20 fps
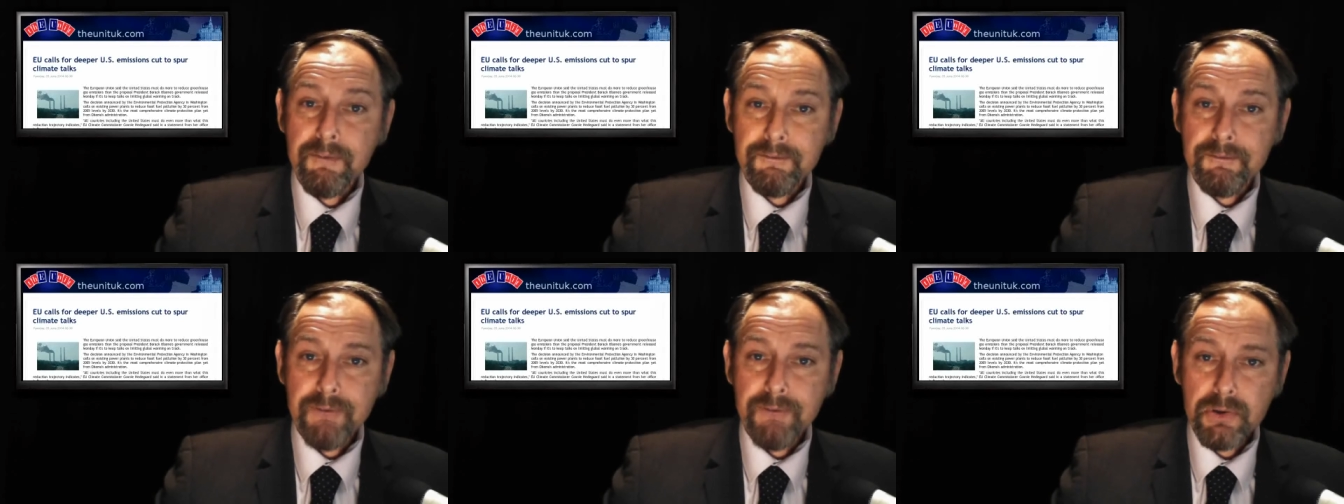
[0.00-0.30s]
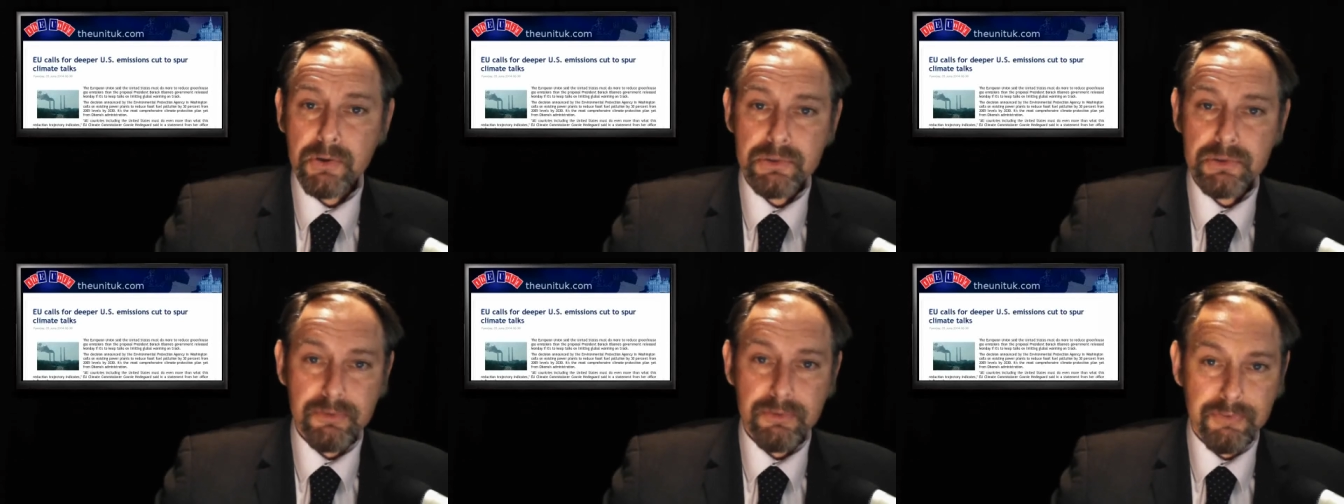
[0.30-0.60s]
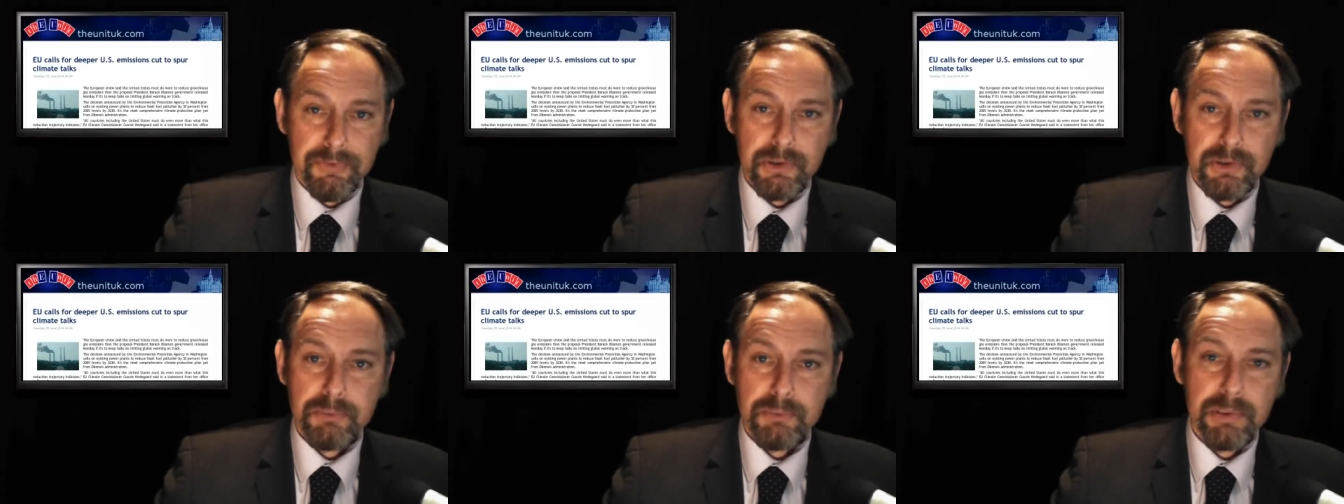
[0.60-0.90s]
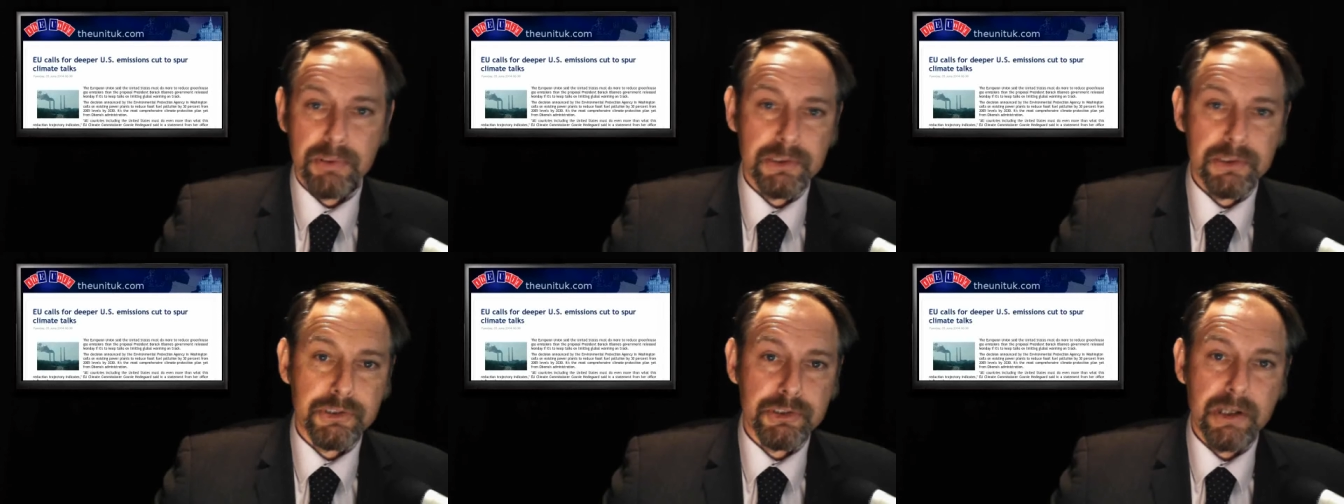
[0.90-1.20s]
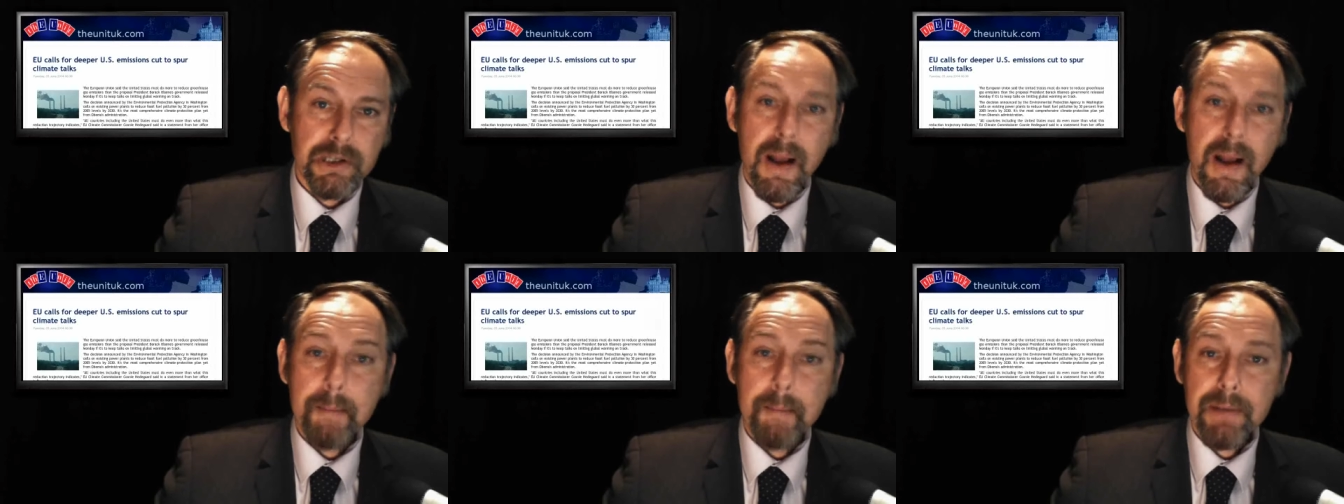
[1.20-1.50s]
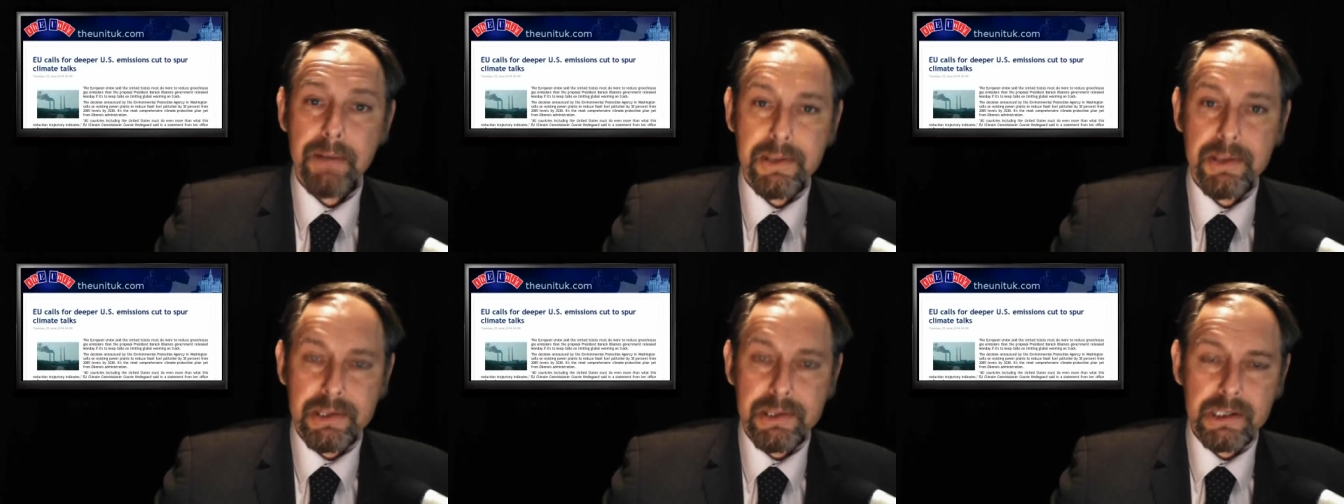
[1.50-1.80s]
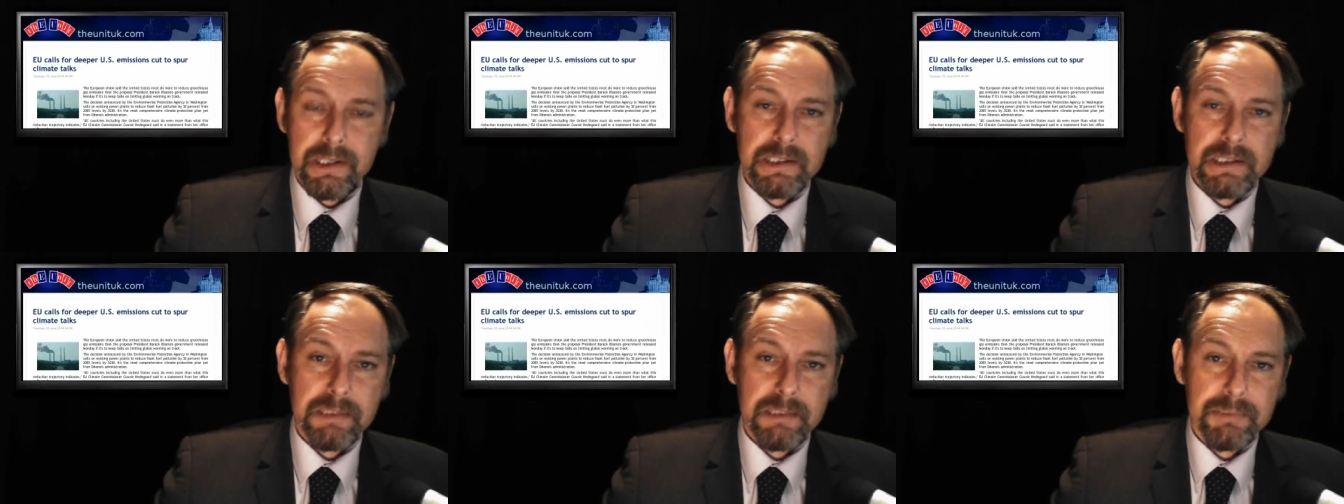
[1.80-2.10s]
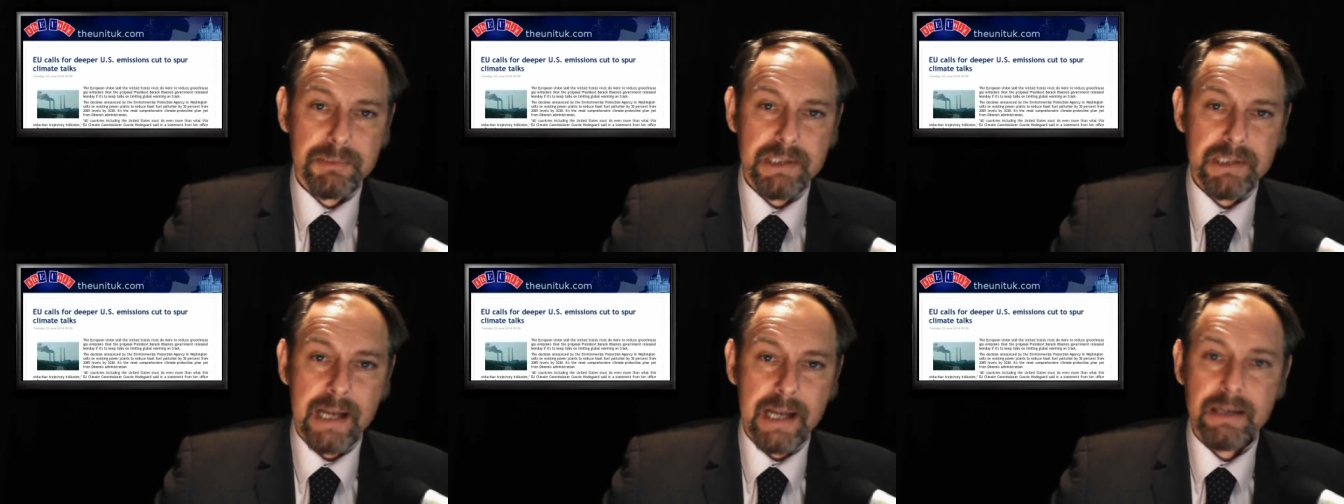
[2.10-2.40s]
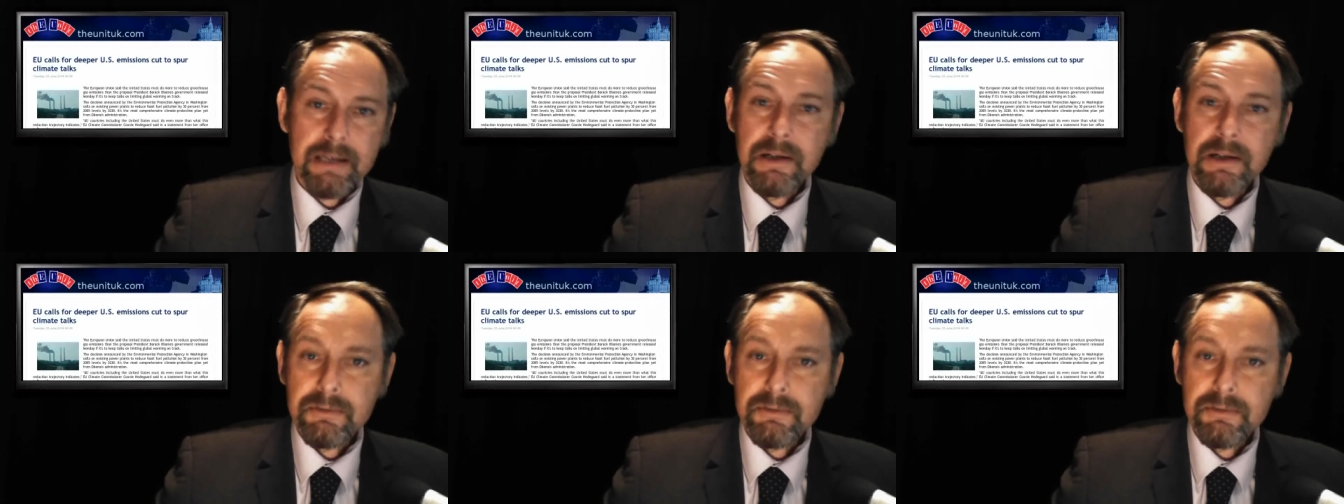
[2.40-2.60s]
fossil fuel pollution by 30%